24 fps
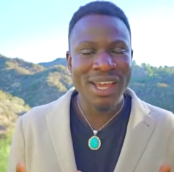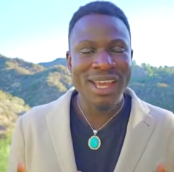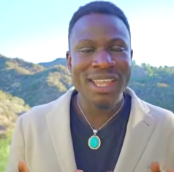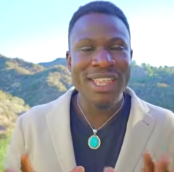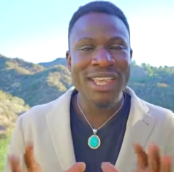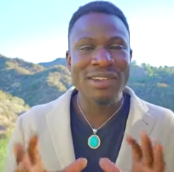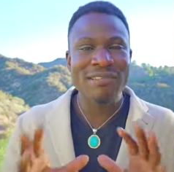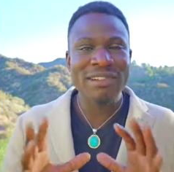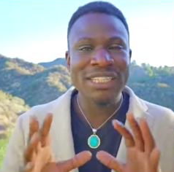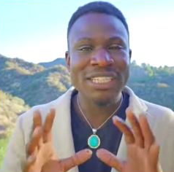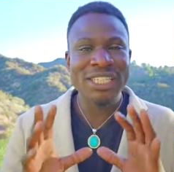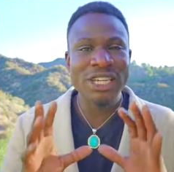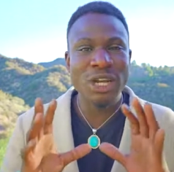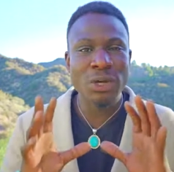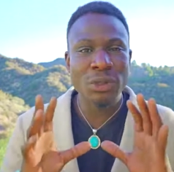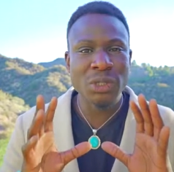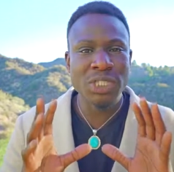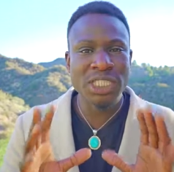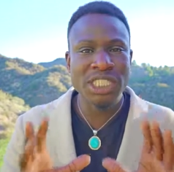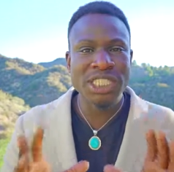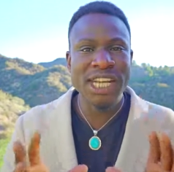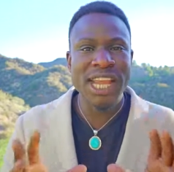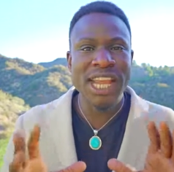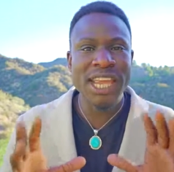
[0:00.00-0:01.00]
There is no
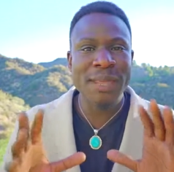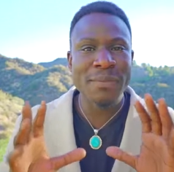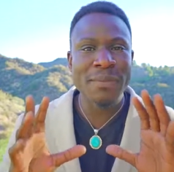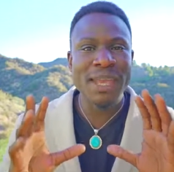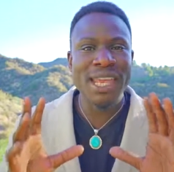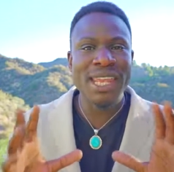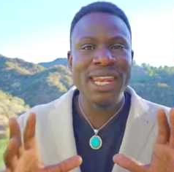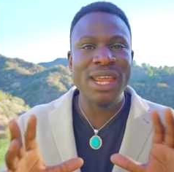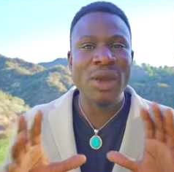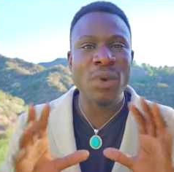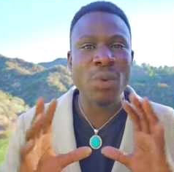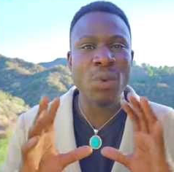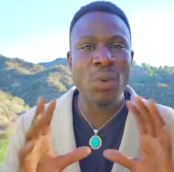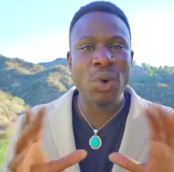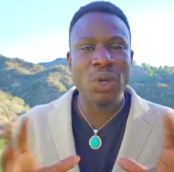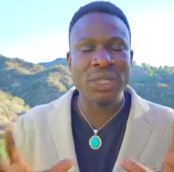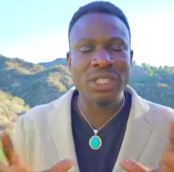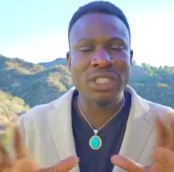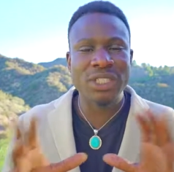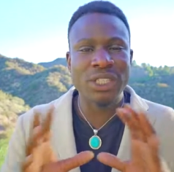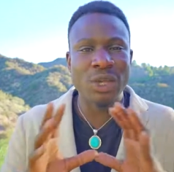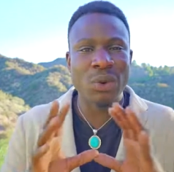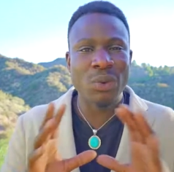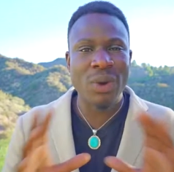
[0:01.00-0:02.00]
shame in it
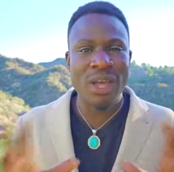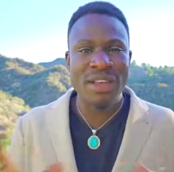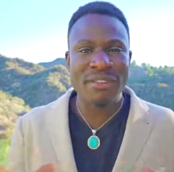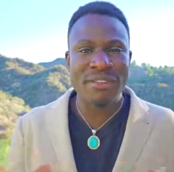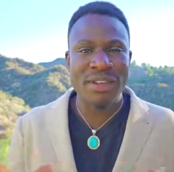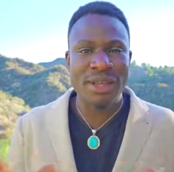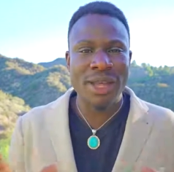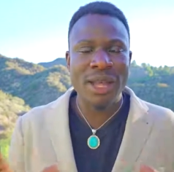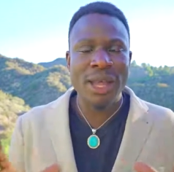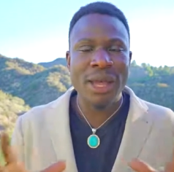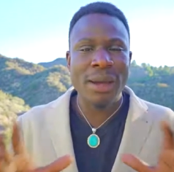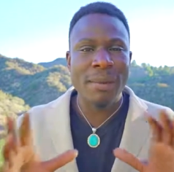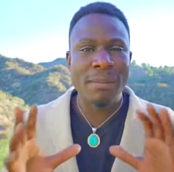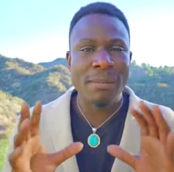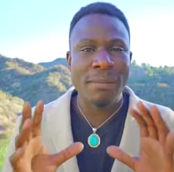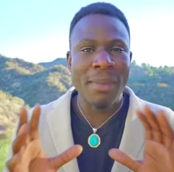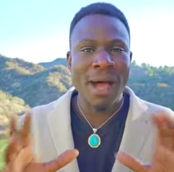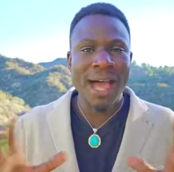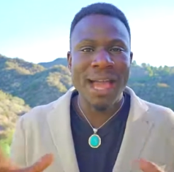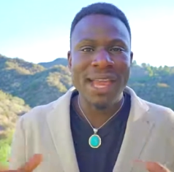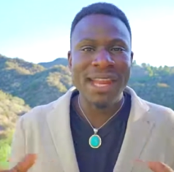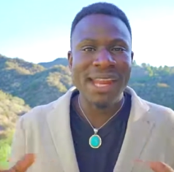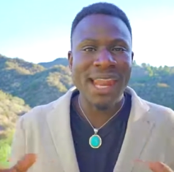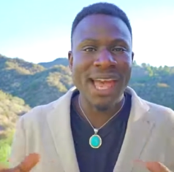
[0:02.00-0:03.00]
whatsoever.
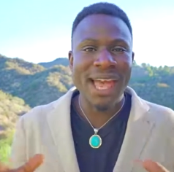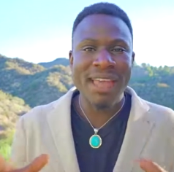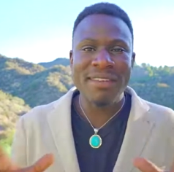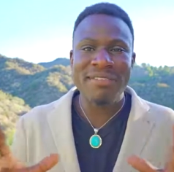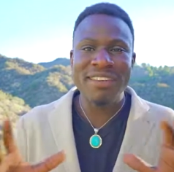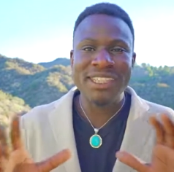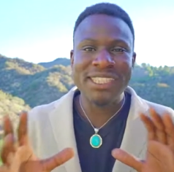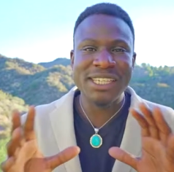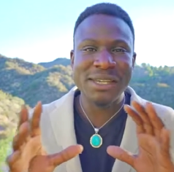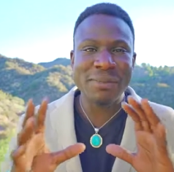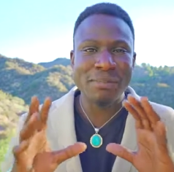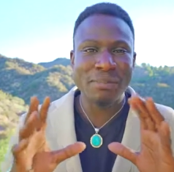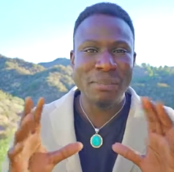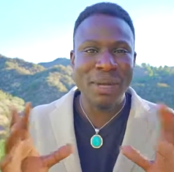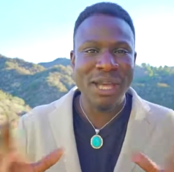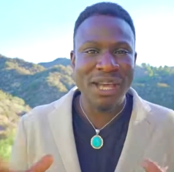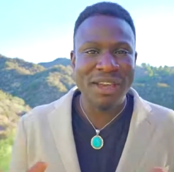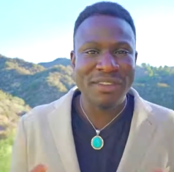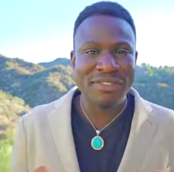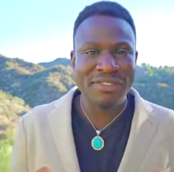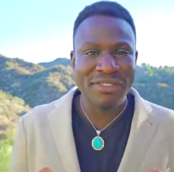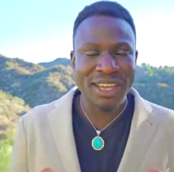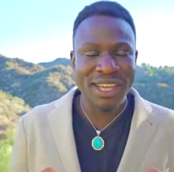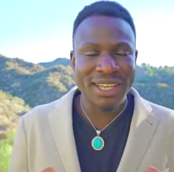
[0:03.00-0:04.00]
My life isn't
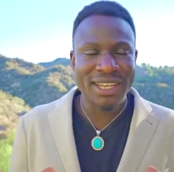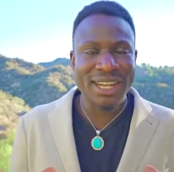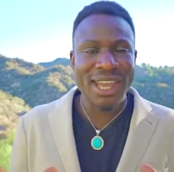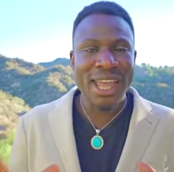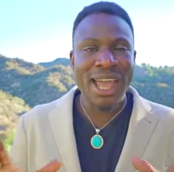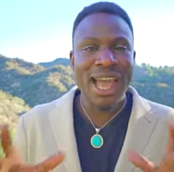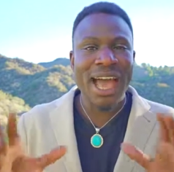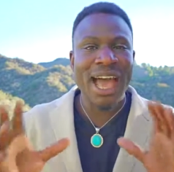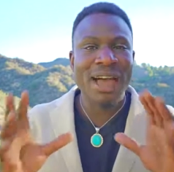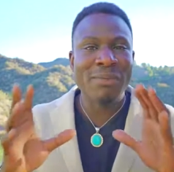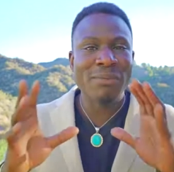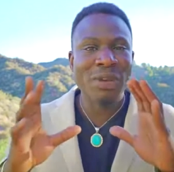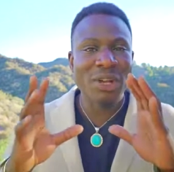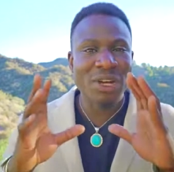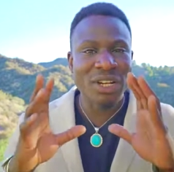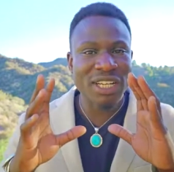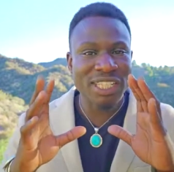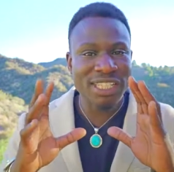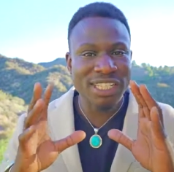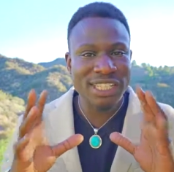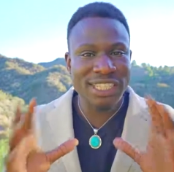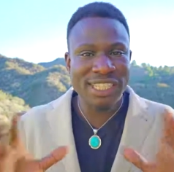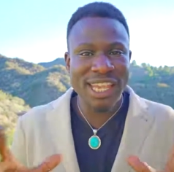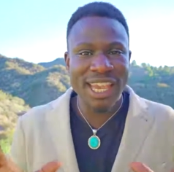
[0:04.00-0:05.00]
perfect. I'm not
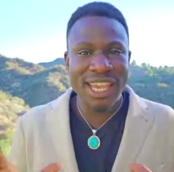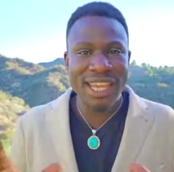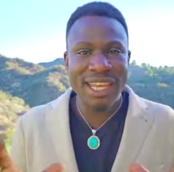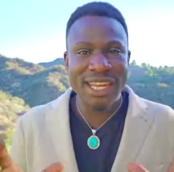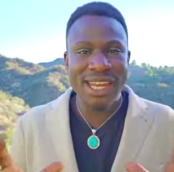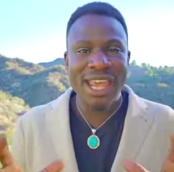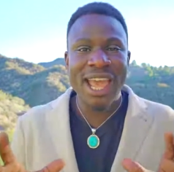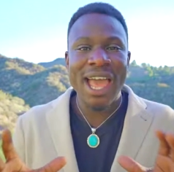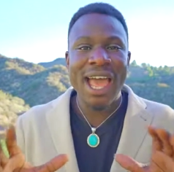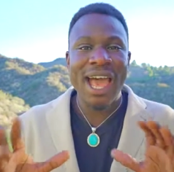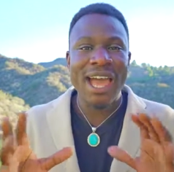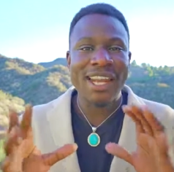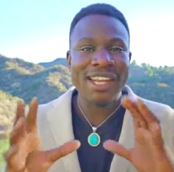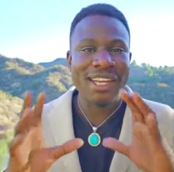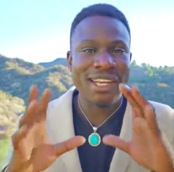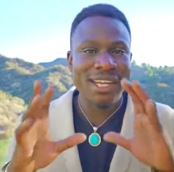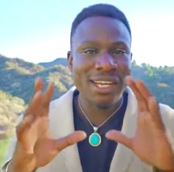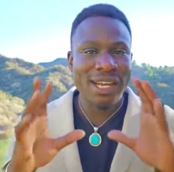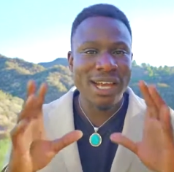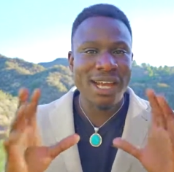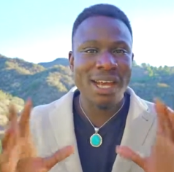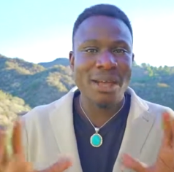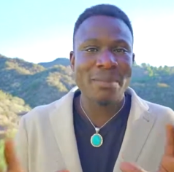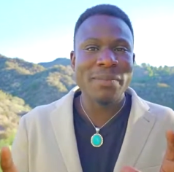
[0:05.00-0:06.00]
a saint. I
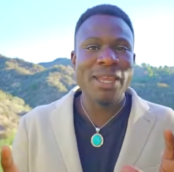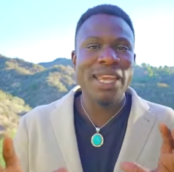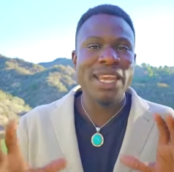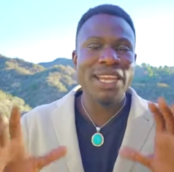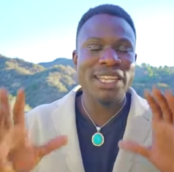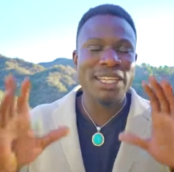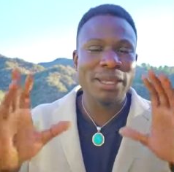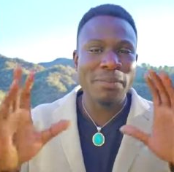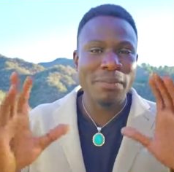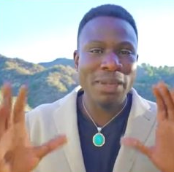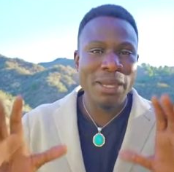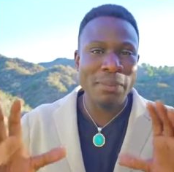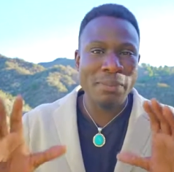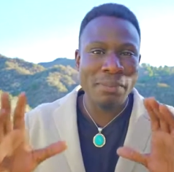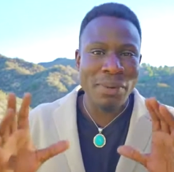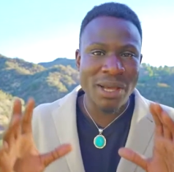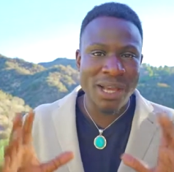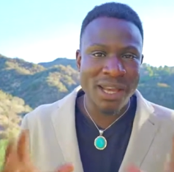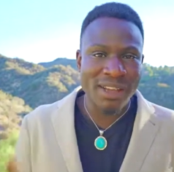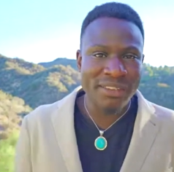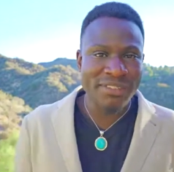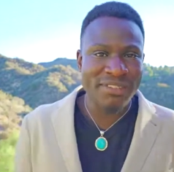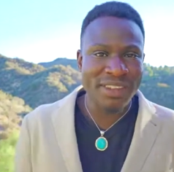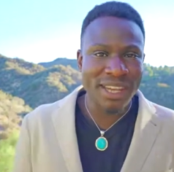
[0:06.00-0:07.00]
didn't come here to be
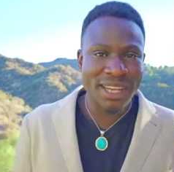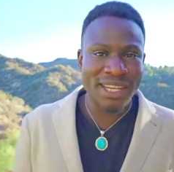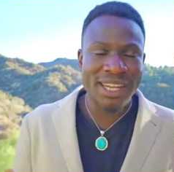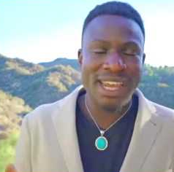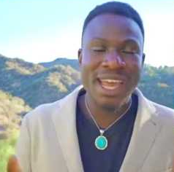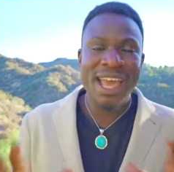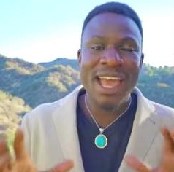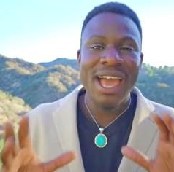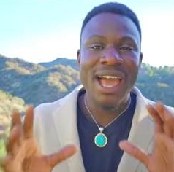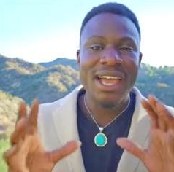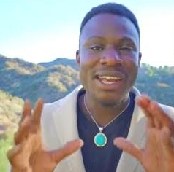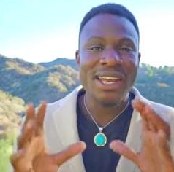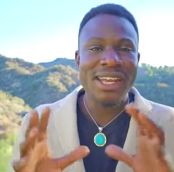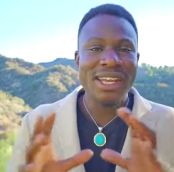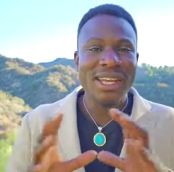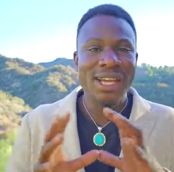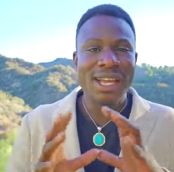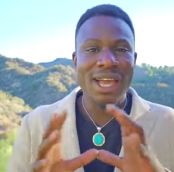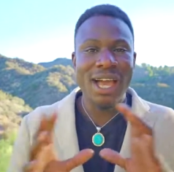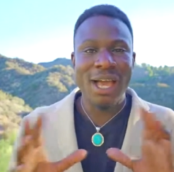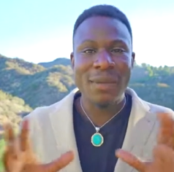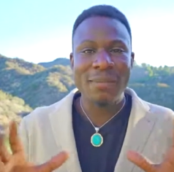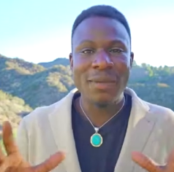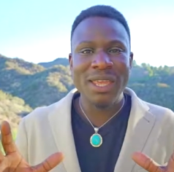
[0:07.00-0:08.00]
perfect. I didn't
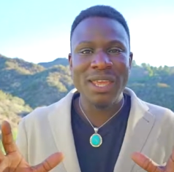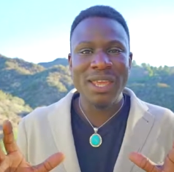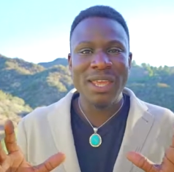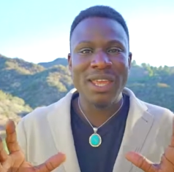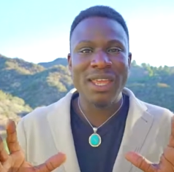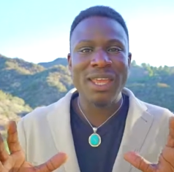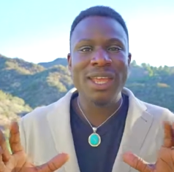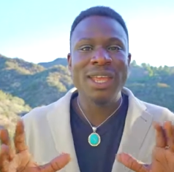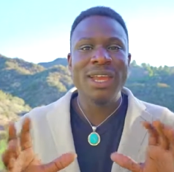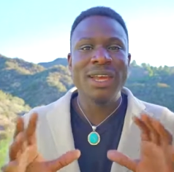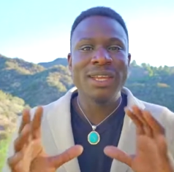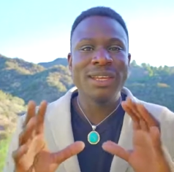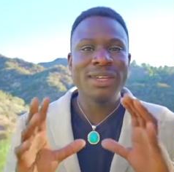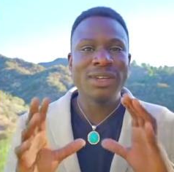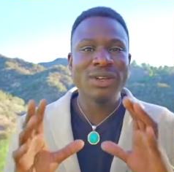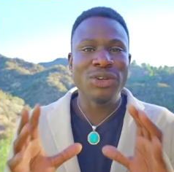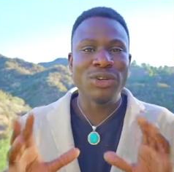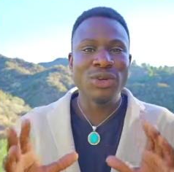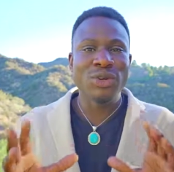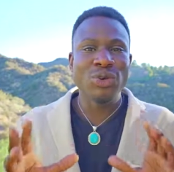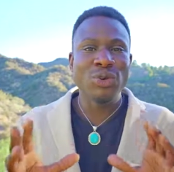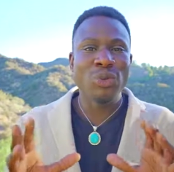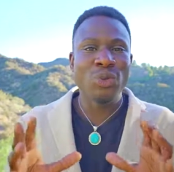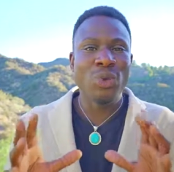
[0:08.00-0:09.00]
come here to
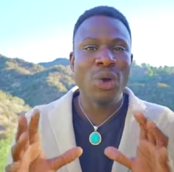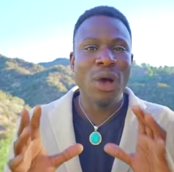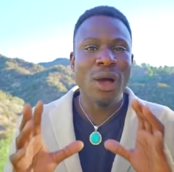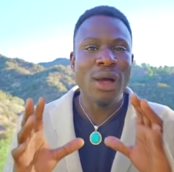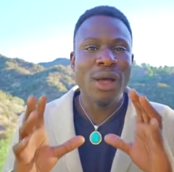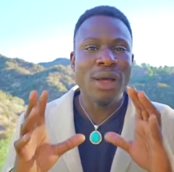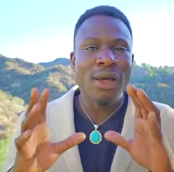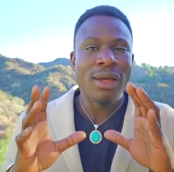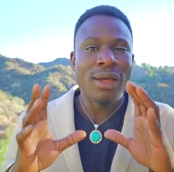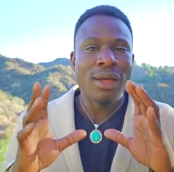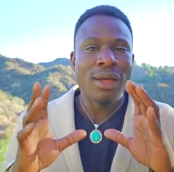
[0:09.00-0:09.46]
do what